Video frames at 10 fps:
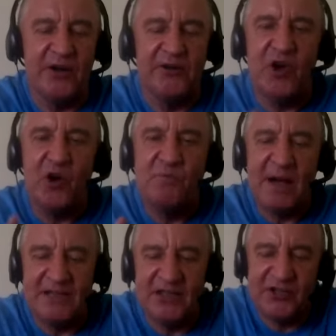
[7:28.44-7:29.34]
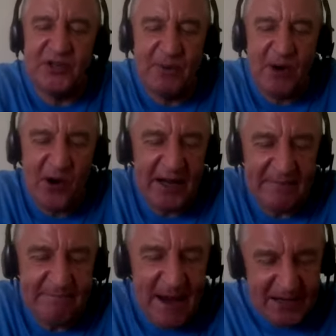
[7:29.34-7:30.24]
No message to
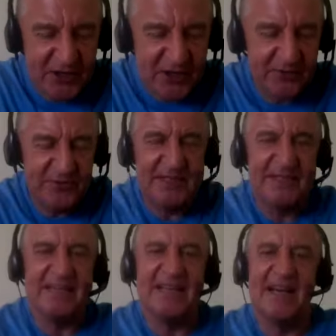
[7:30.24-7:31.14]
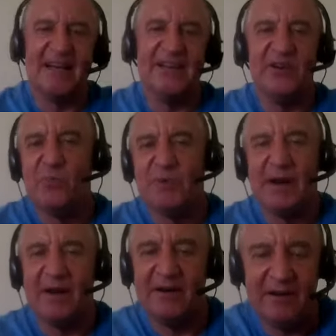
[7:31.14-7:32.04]
market match. This is again a little
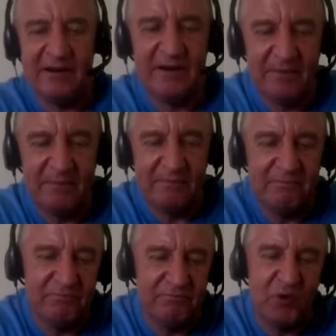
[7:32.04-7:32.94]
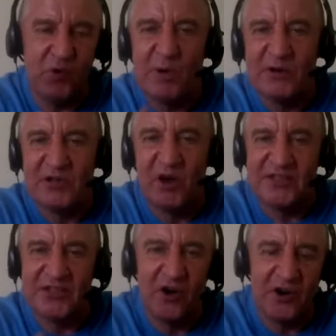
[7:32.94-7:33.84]
bit almost
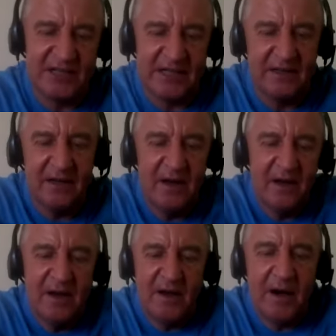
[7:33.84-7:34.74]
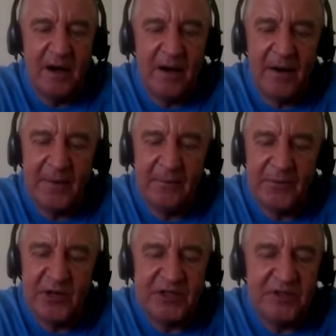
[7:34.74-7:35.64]
like targeting.
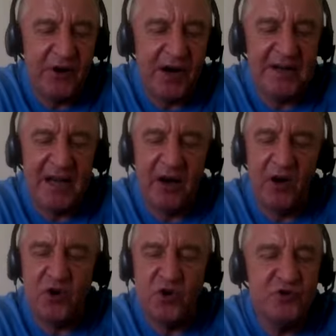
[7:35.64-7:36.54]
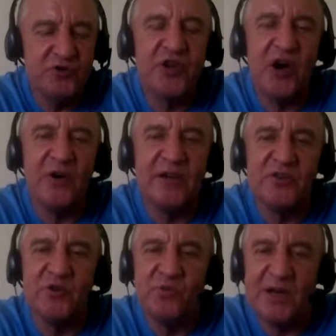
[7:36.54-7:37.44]
You need to find out who's going
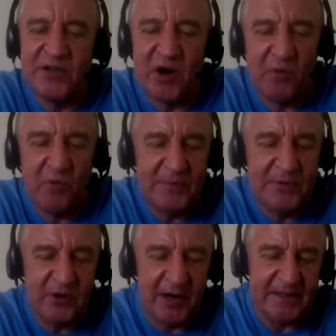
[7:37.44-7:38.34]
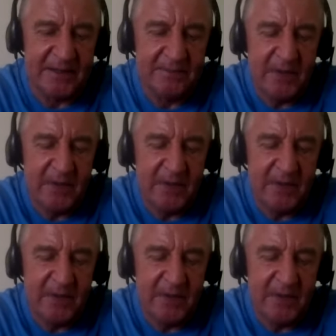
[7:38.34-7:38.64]
to which website.